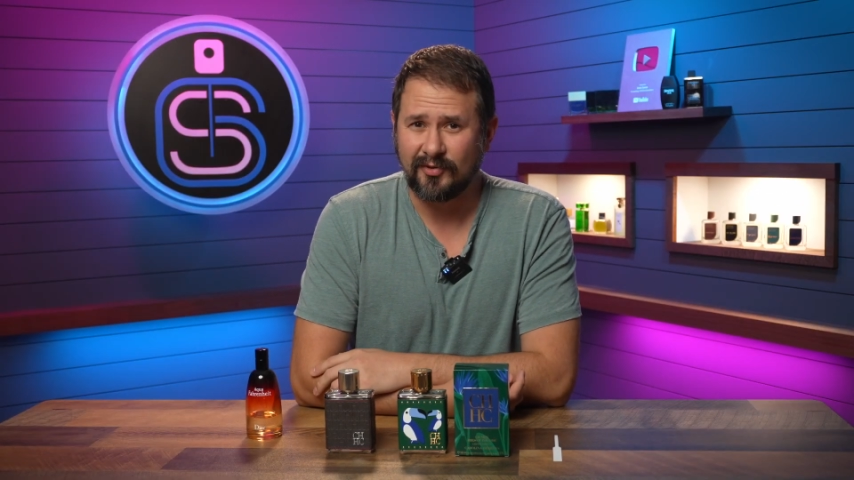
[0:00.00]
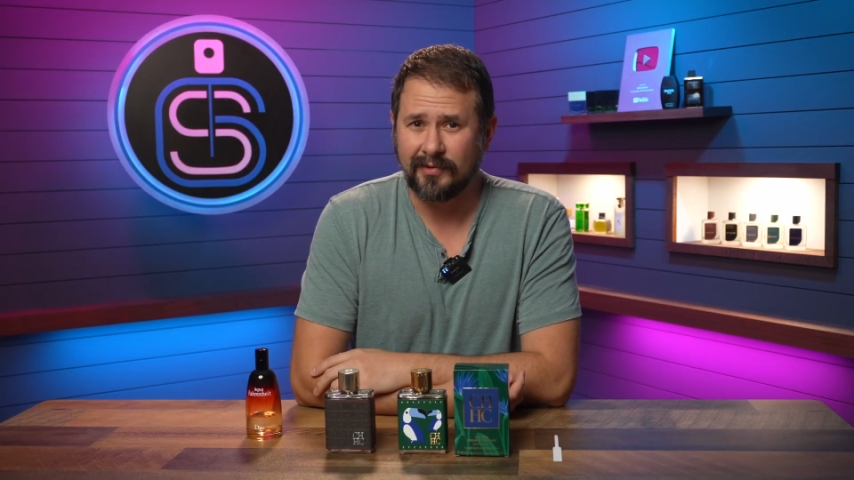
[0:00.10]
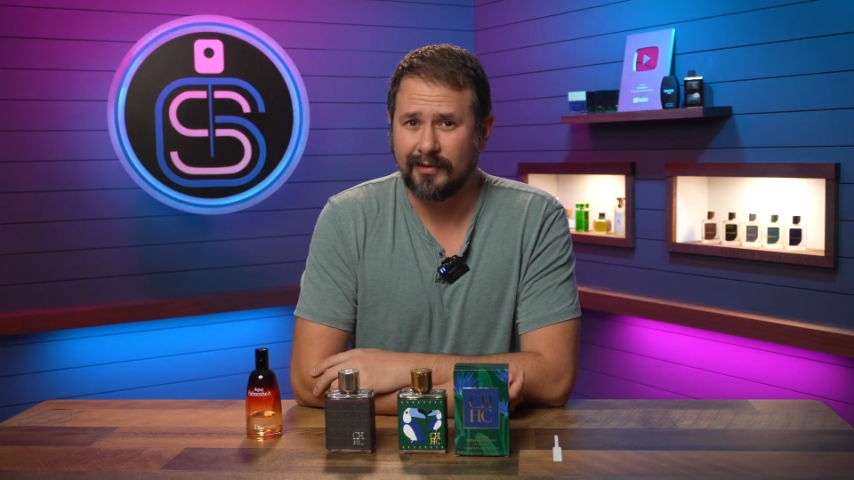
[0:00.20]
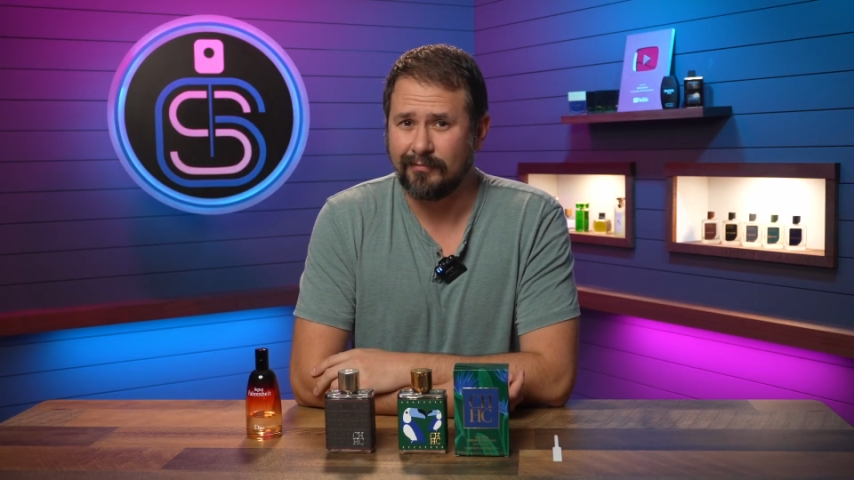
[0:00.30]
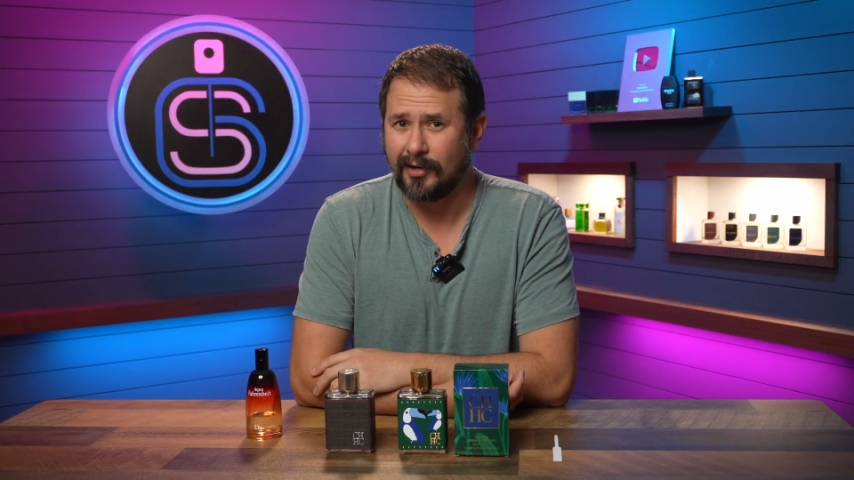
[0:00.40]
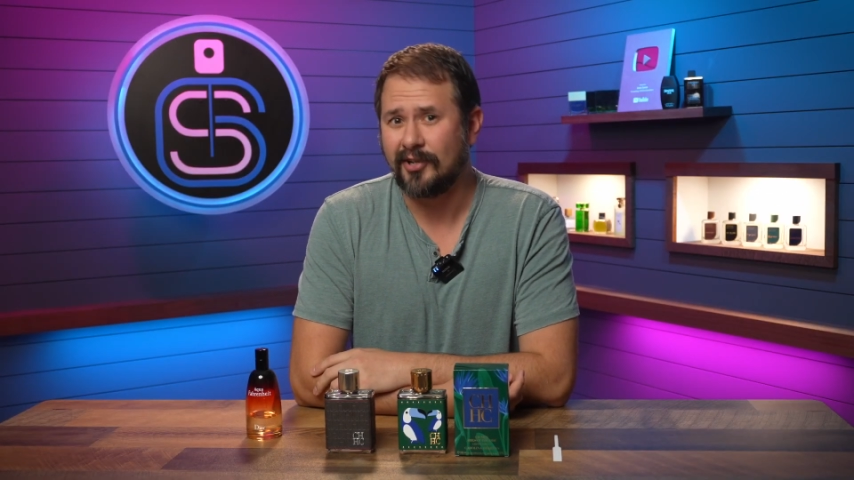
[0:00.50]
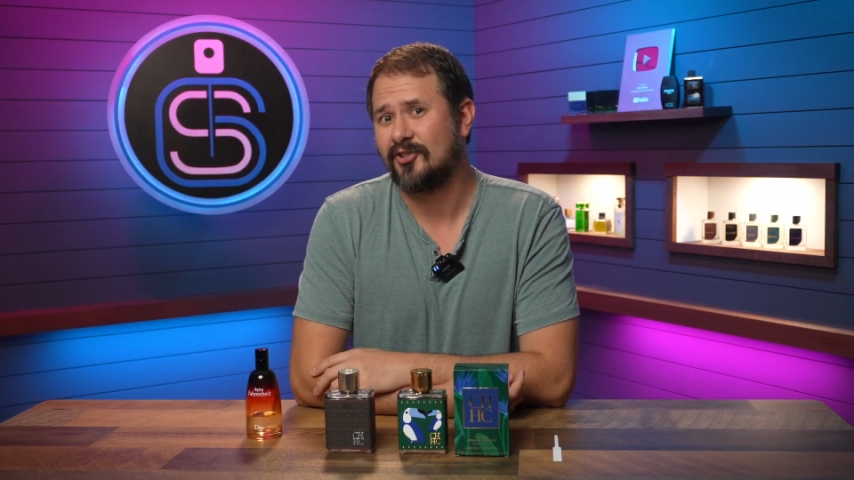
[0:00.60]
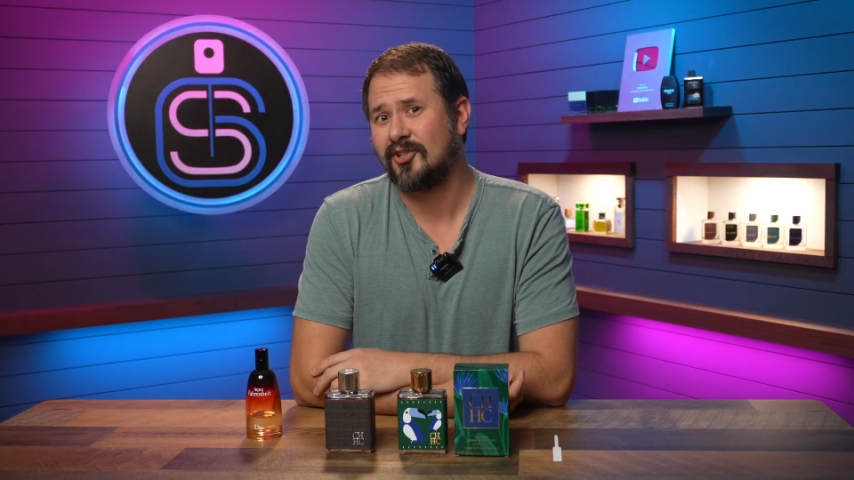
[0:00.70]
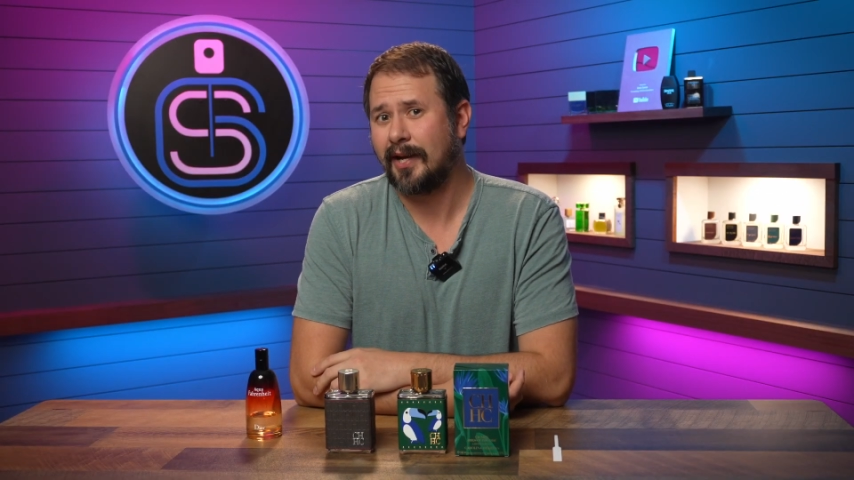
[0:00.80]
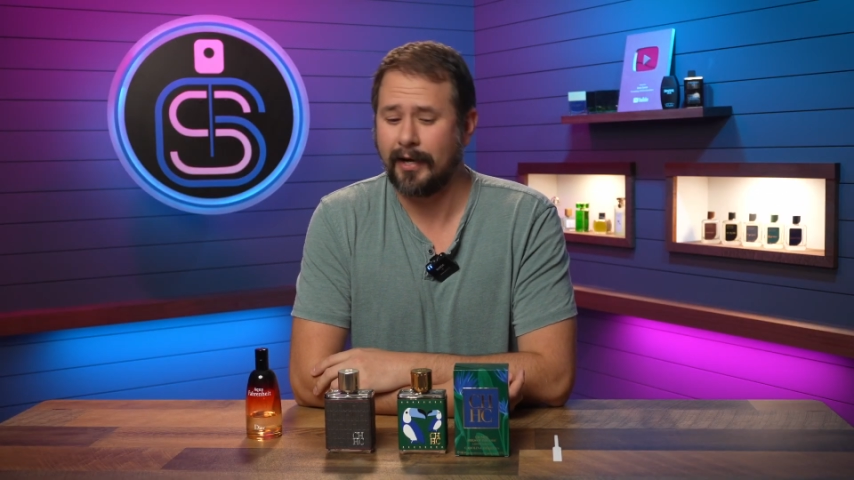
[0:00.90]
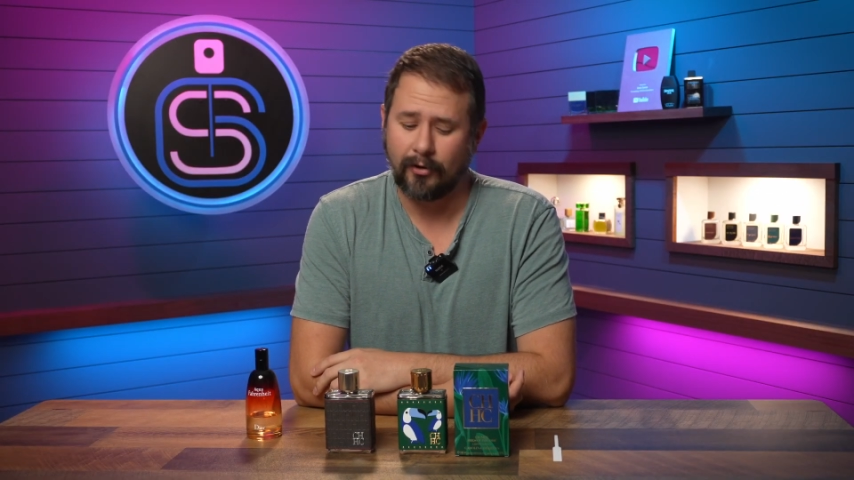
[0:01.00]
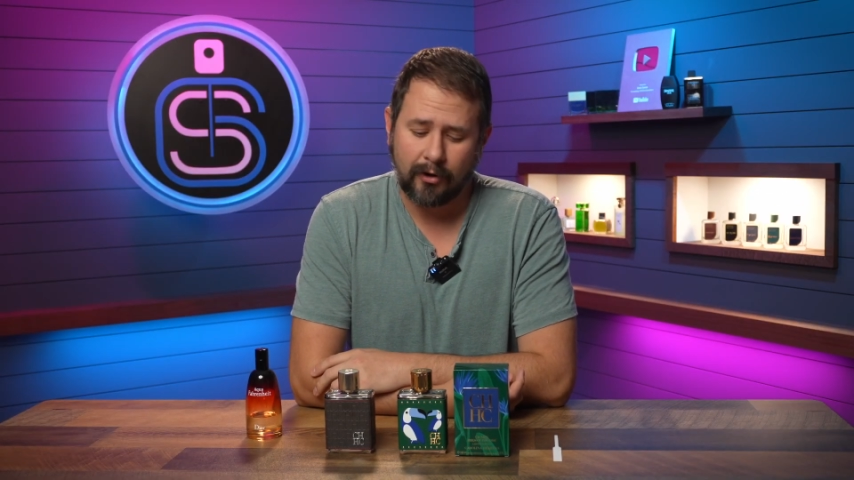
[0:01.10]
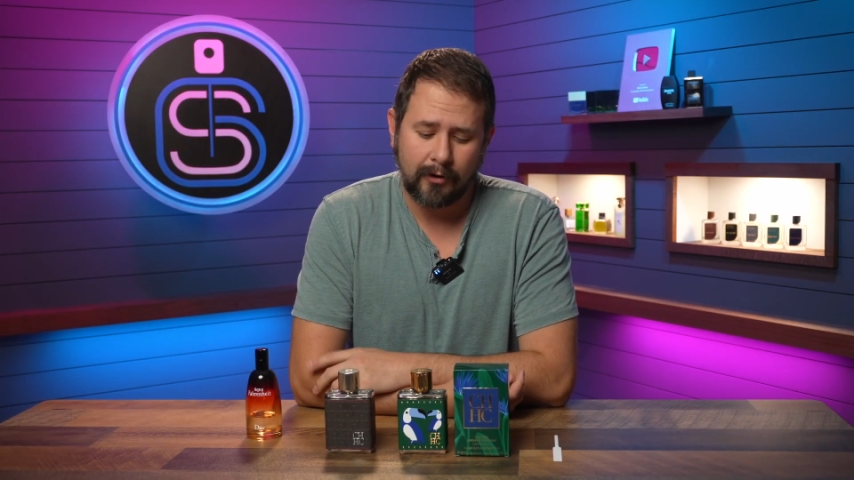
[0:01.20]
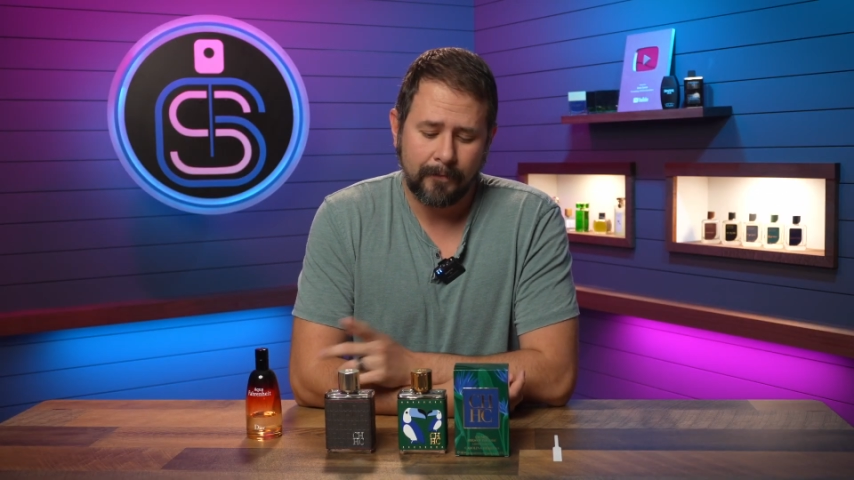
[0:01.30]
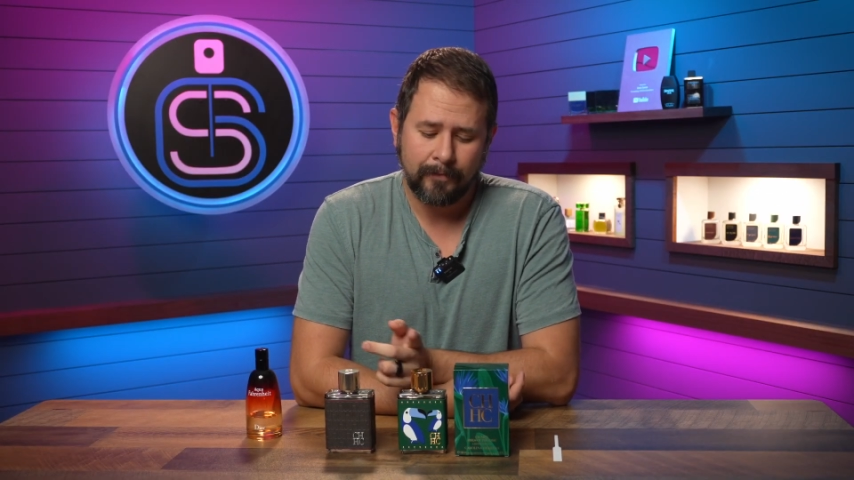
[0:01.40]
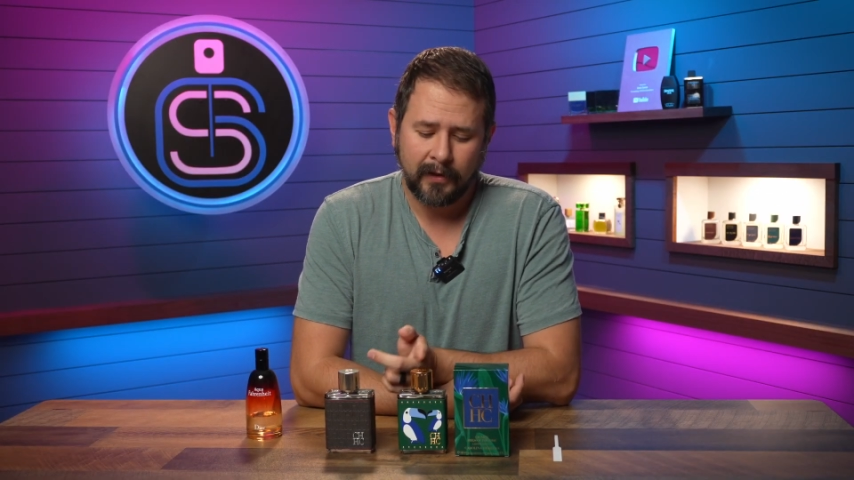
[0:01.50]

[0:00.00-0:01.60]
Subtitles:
Men much at all,